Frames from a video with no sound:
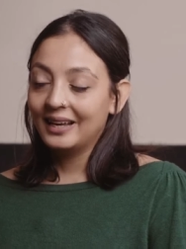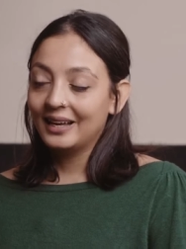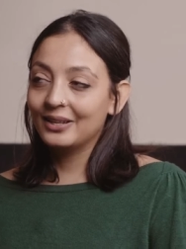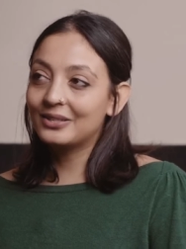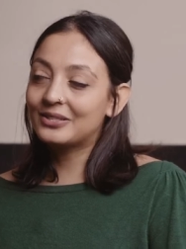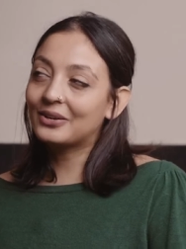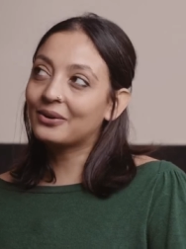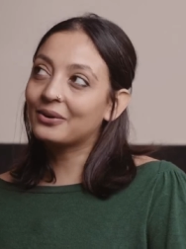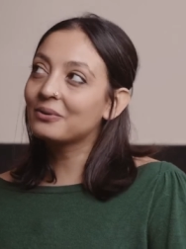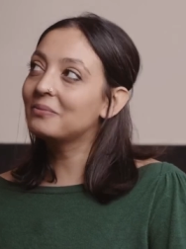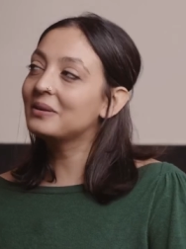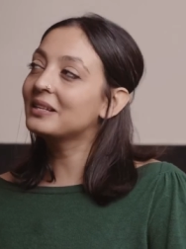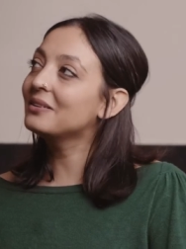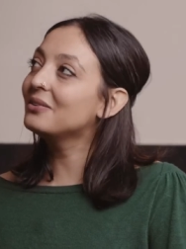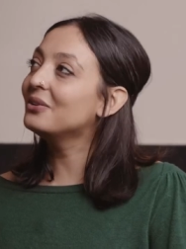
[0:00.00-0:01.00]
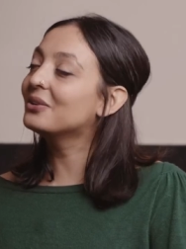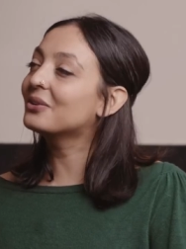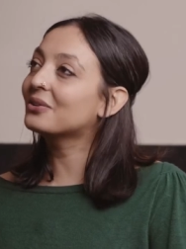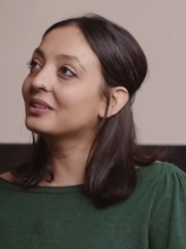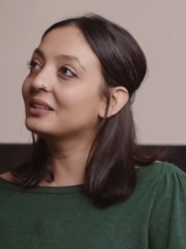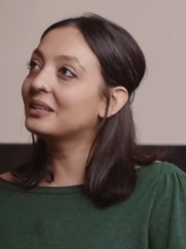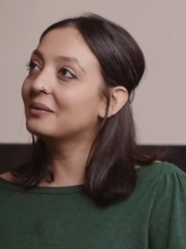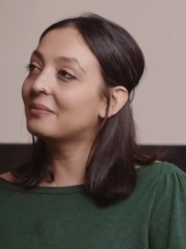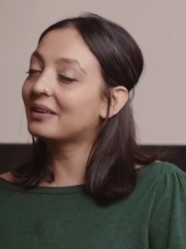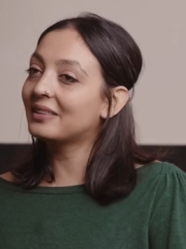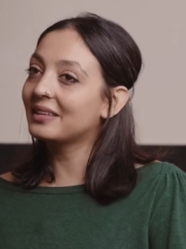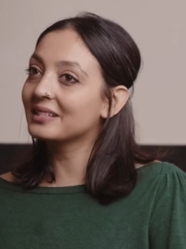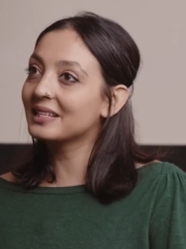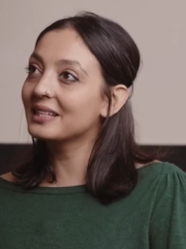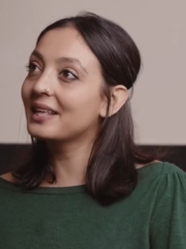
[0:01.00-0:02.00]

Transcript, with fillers: And so I'd be, you know, thinking about things.